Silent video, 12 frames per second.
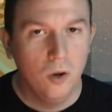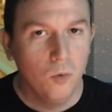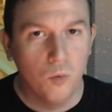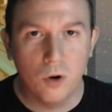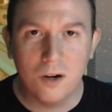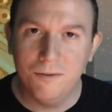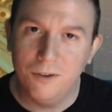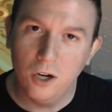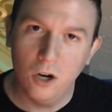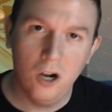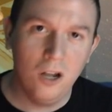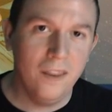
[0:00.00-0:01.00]
We're going to figure
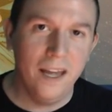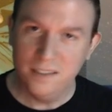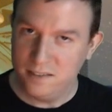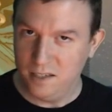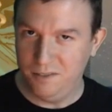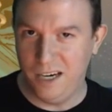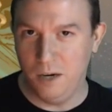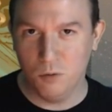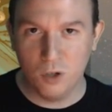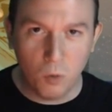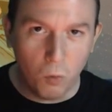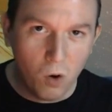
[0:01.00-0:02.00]
all that stuff out.
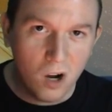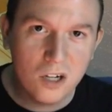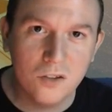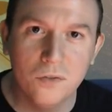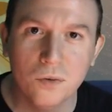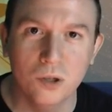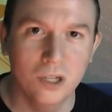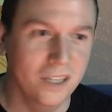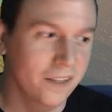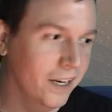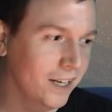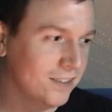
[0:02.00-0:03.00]
We're going to walk through it in
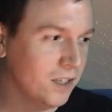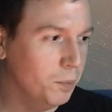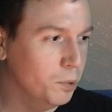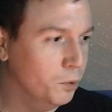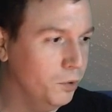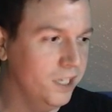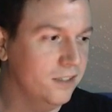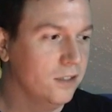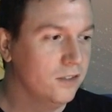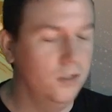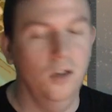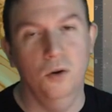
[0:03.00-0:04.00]
the next couple of weeks.
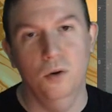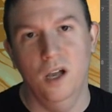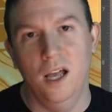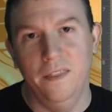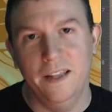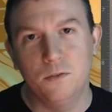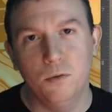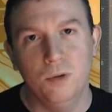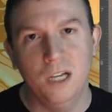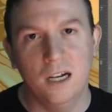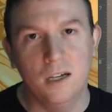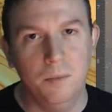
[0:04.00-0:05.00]
So that's what we
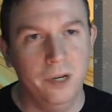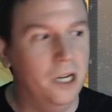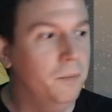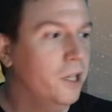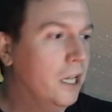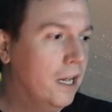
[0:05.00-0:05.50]
got coming up.